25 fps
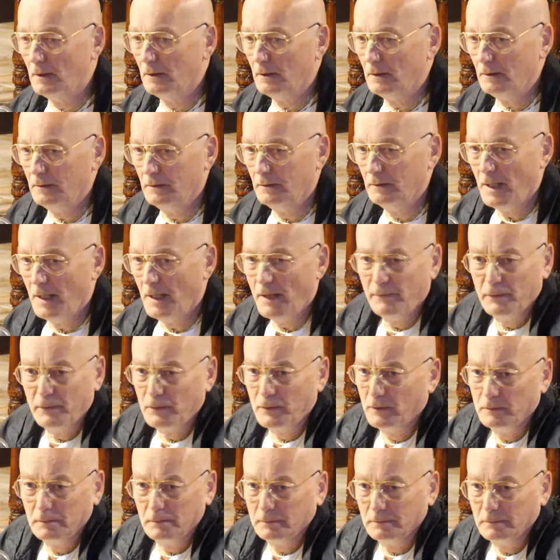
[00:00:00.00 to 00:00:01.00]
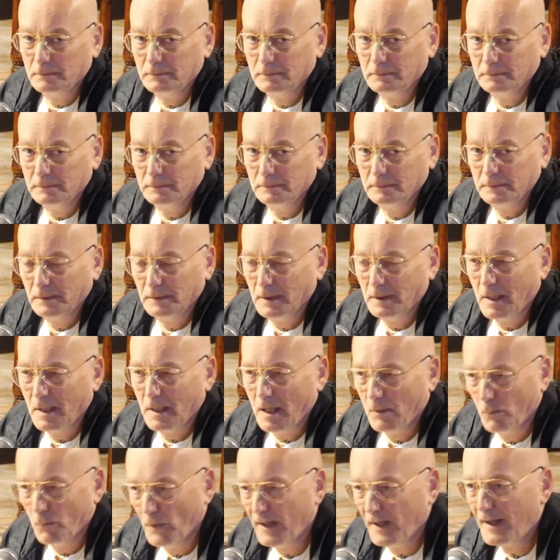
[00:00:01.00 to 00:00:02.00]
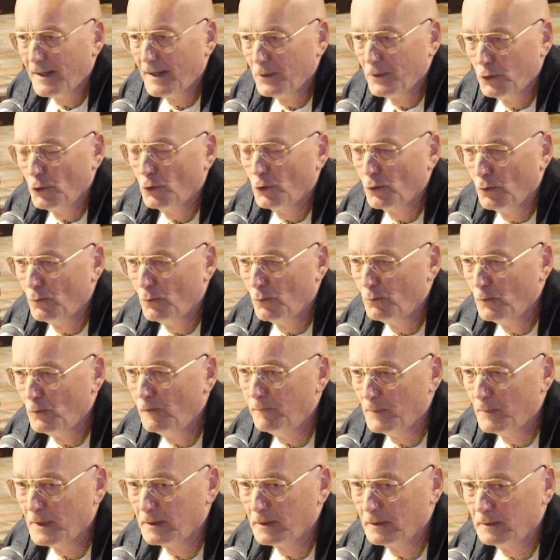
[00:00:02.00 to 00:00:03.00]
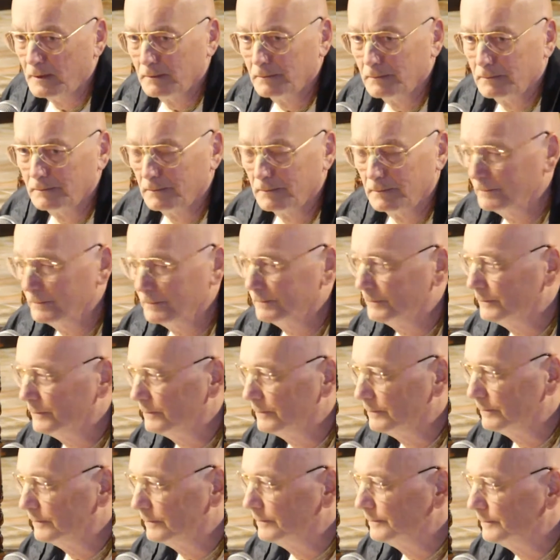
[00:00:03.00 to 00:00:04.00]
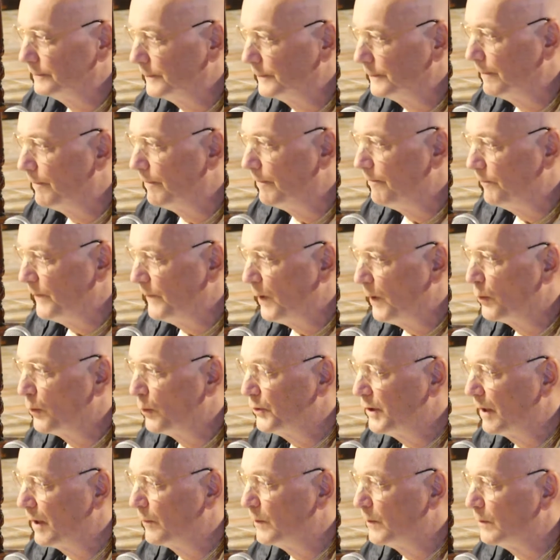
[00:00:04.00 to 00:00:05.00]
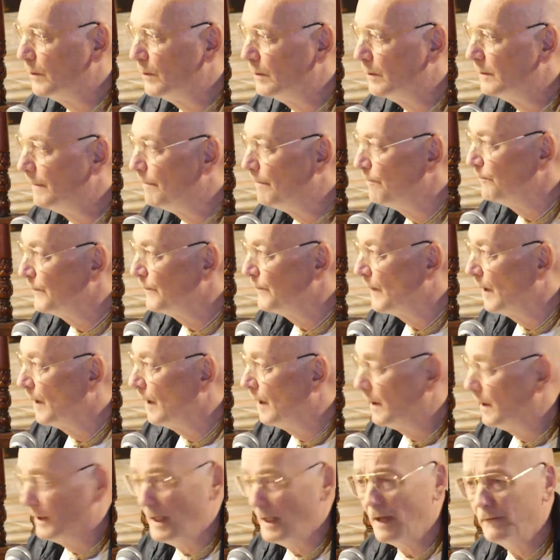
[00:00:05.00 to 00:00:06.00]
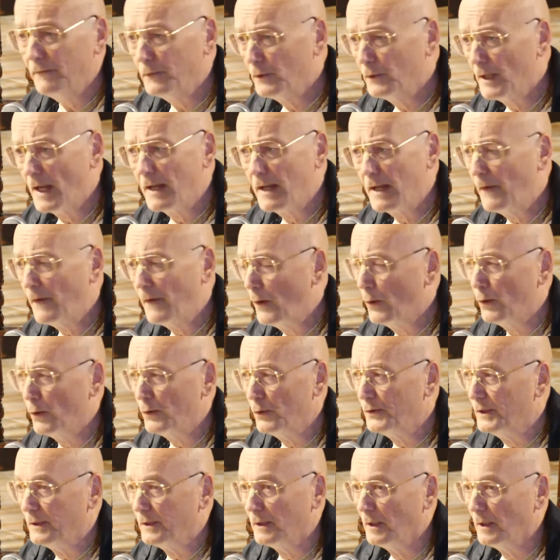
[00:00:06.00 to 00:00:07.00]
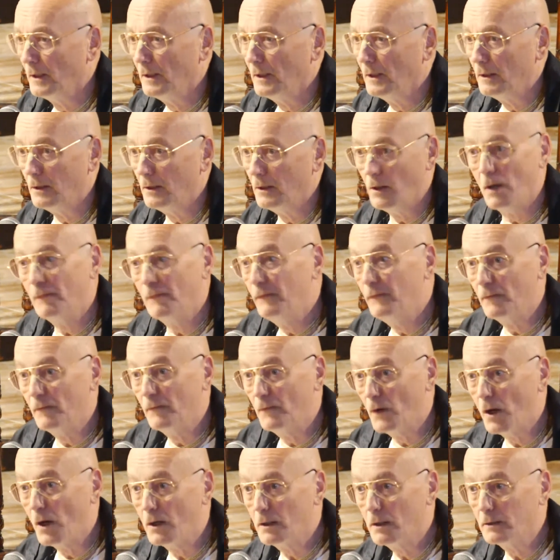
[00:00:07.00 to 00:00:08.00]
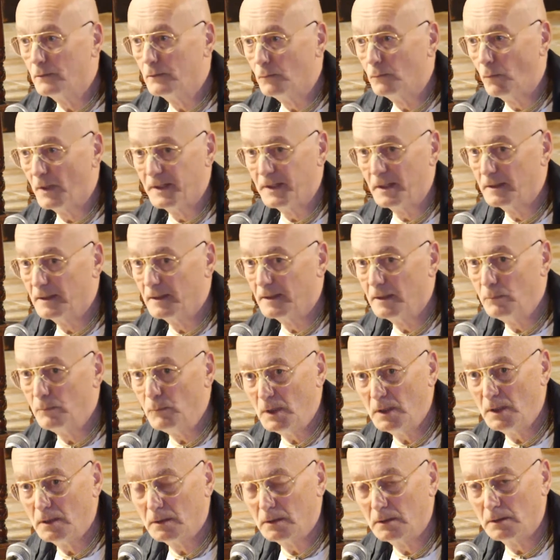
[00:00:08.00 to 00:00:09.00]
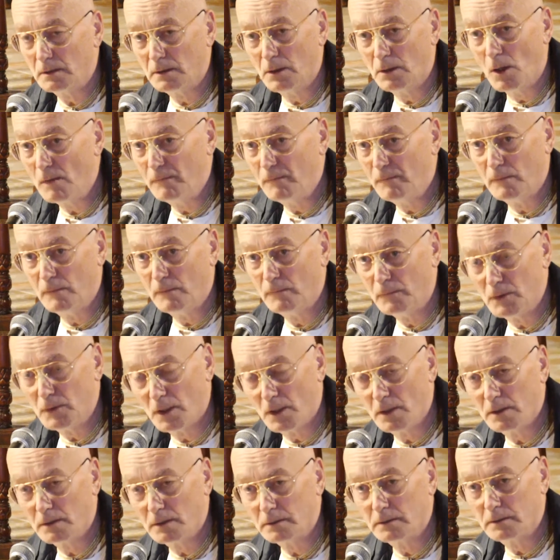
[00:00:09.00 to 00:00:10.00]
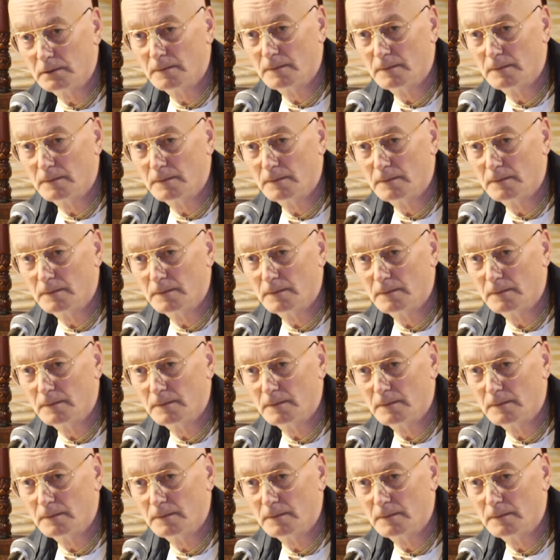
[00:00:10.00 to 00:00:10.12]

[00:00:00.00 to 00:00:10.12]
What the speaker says: Never, when I joined the movement, long time ago, never I've heard love of God. What does it mean, love of God?